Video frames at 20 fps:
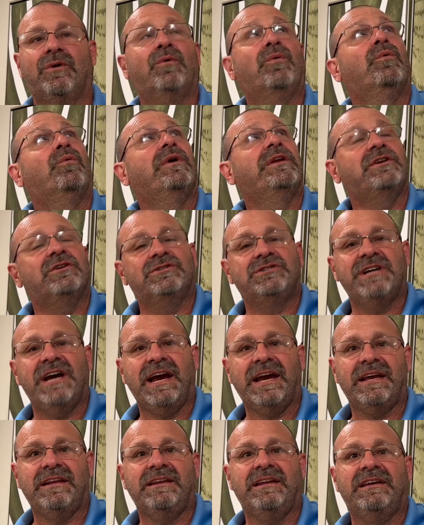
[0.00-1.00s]
when you're
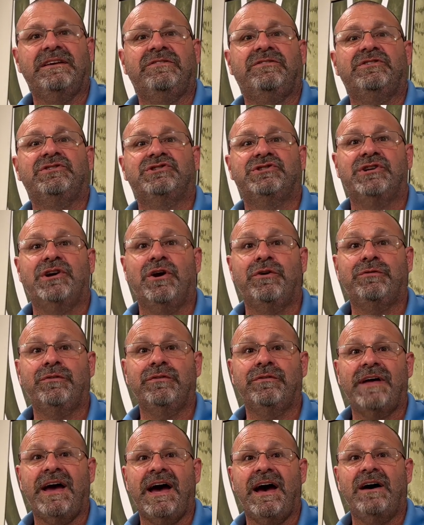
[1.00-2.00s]
checking these, you should go through
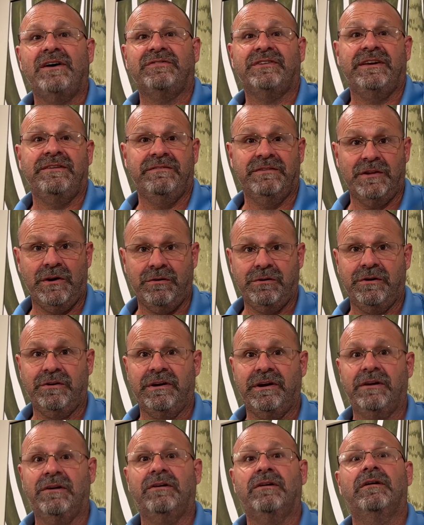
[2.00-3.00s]
the house, even though you're
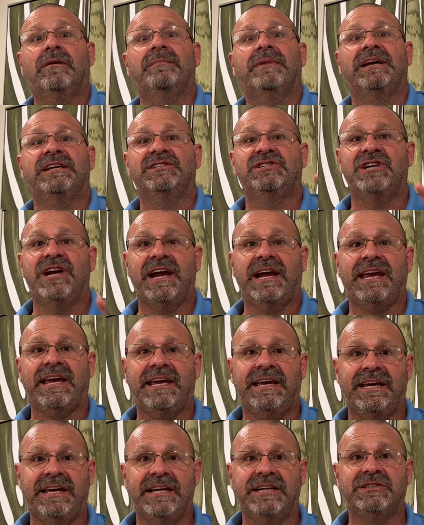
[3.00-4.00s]
hearing them, and check
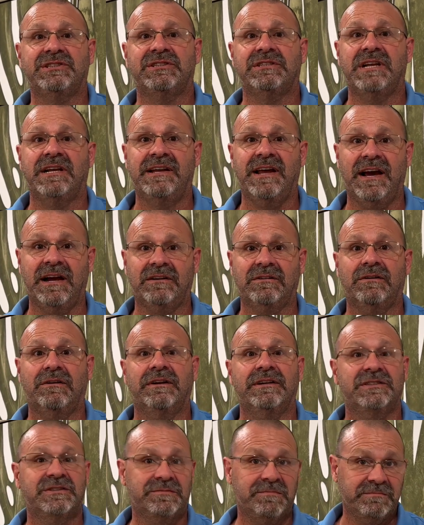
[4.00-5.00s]
each detector
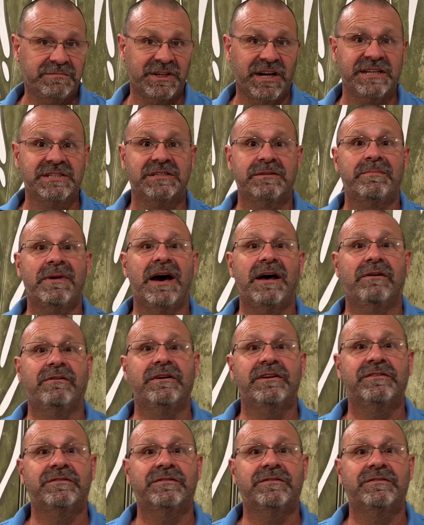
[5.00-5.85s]
and change the batteries.